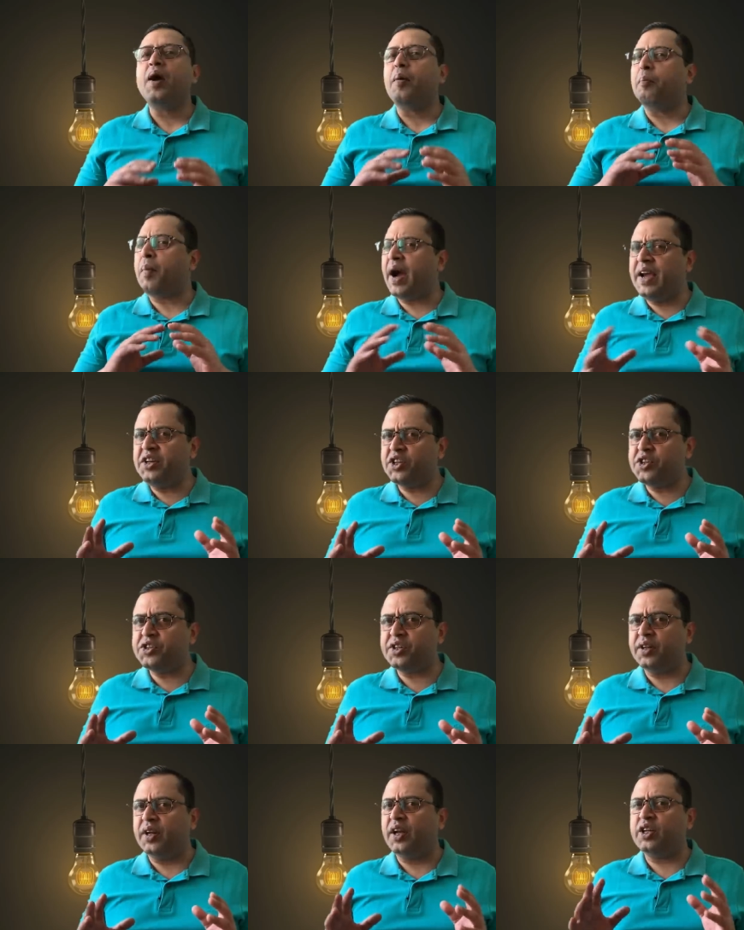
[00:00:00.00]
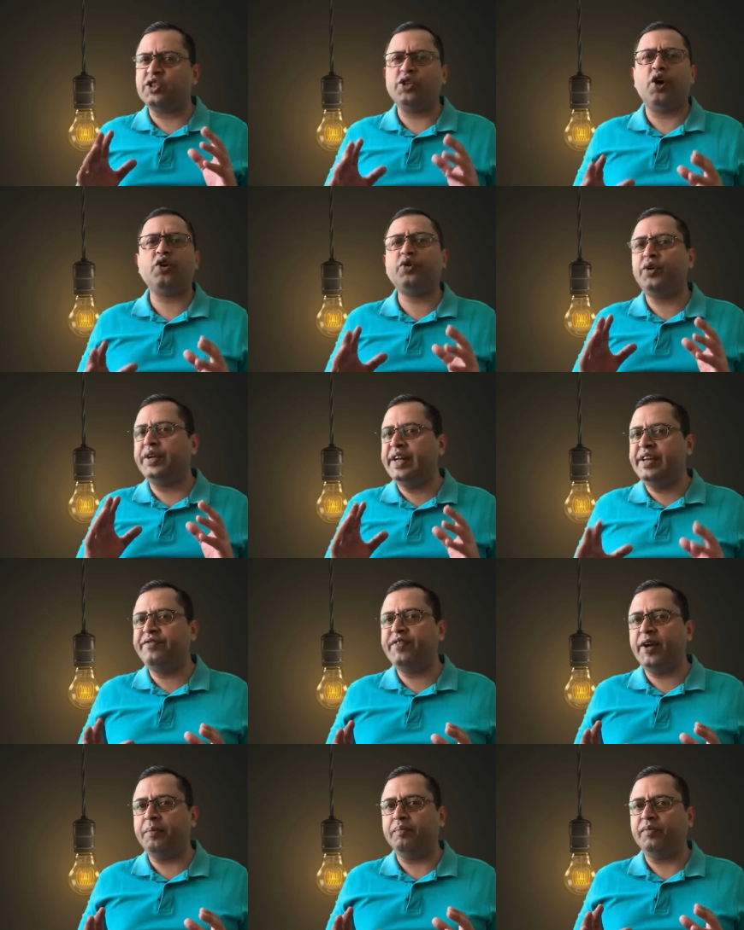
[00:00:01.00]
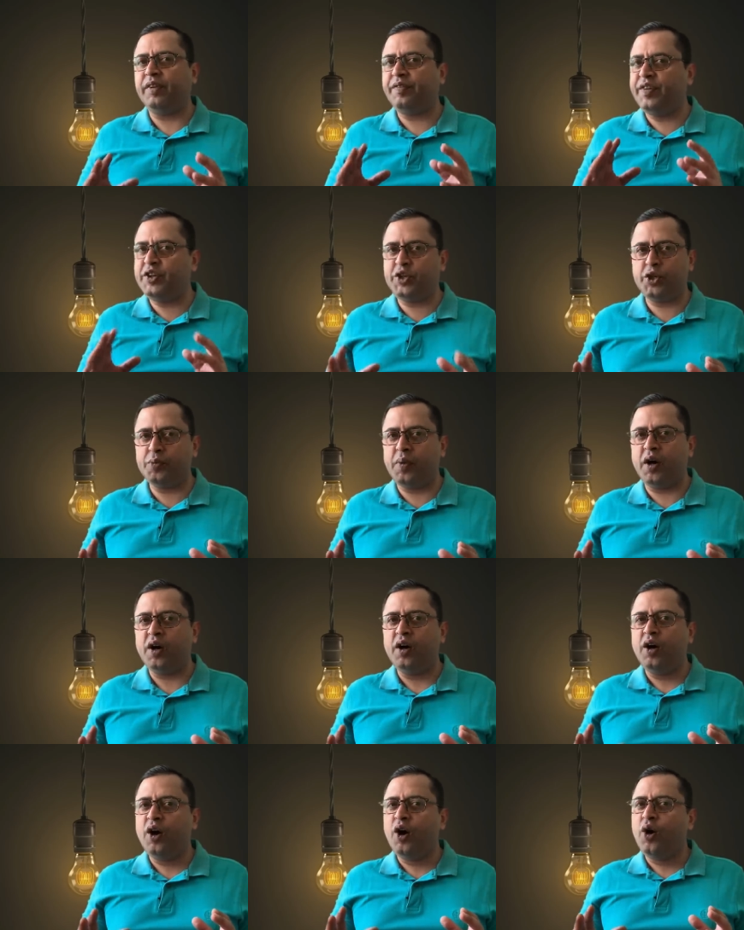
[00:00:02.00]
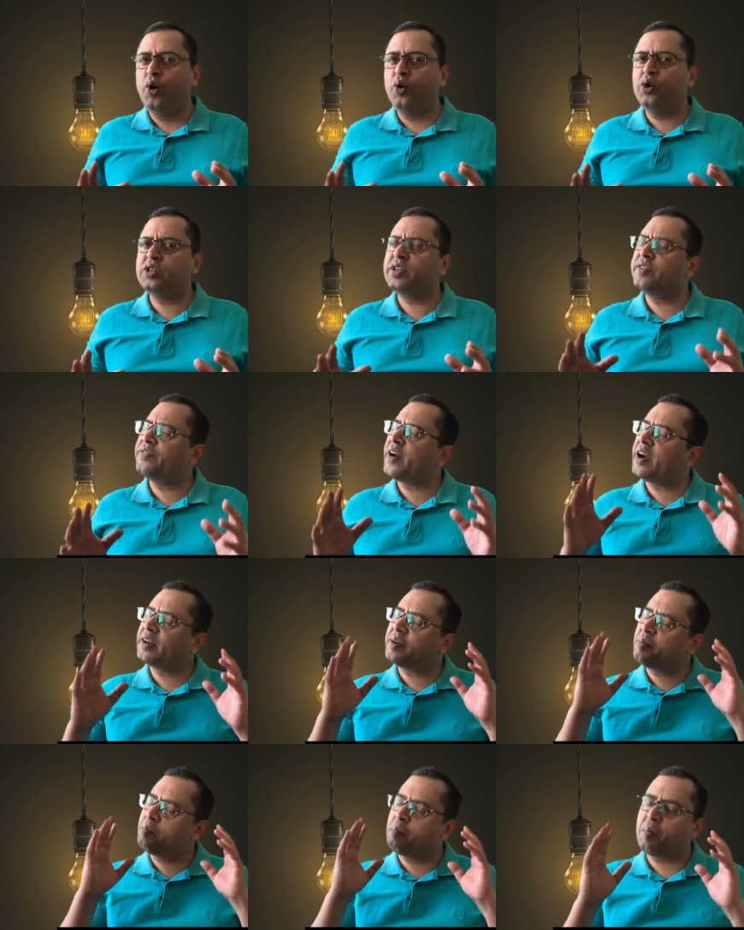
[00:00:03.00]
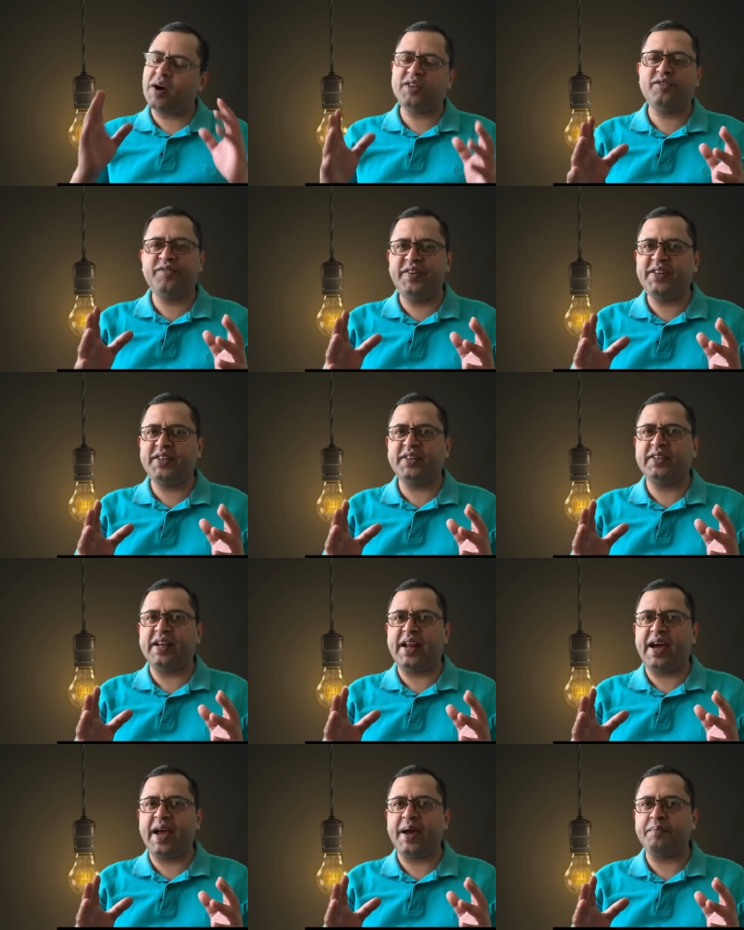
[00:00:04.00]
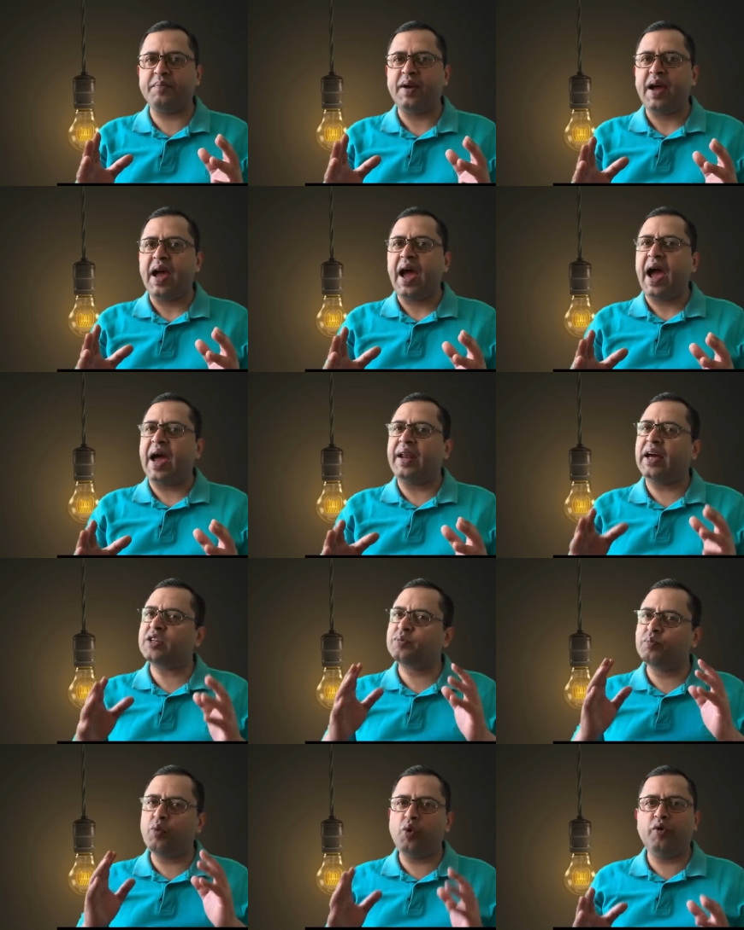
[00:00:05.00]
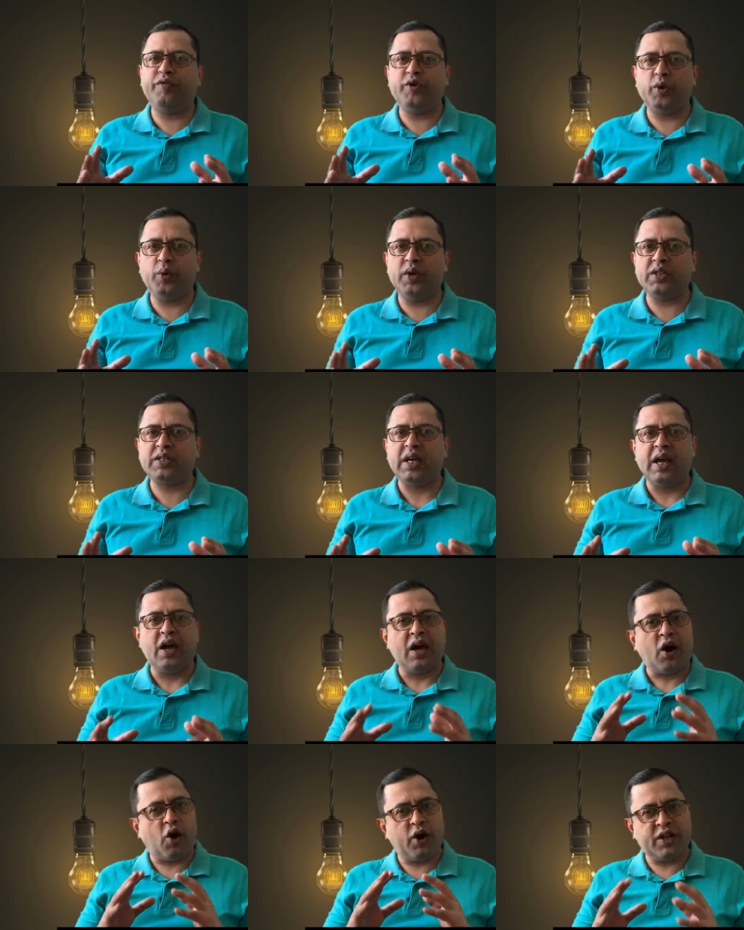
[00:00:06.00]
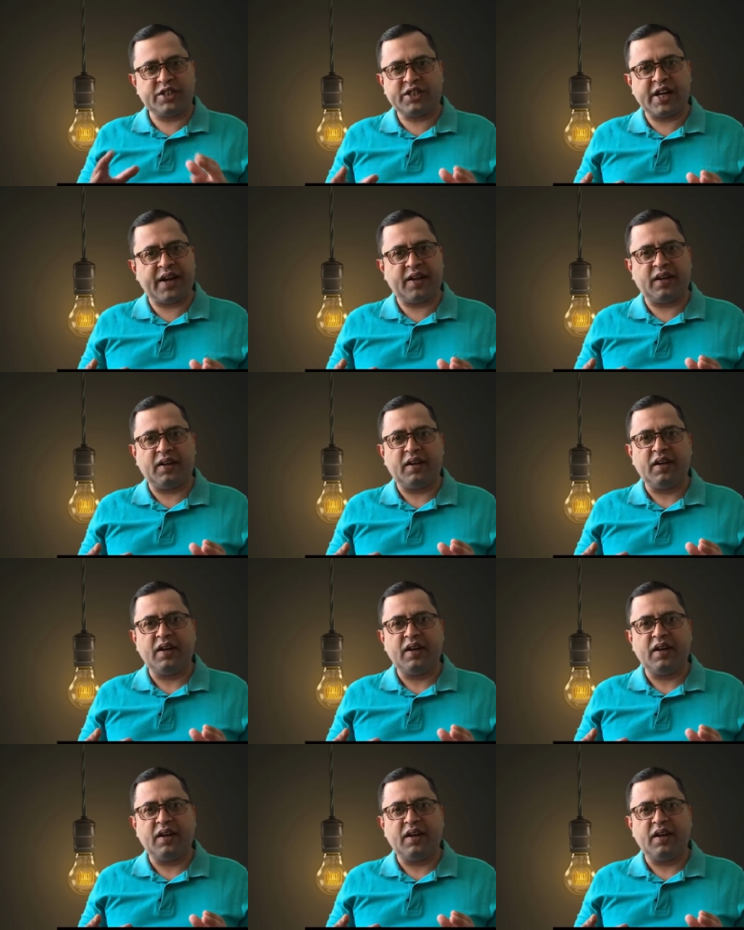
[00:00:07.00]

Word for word: My intention is not to defame the FitTuber, who is in fact much fitter than I am and has more viewers on his channel.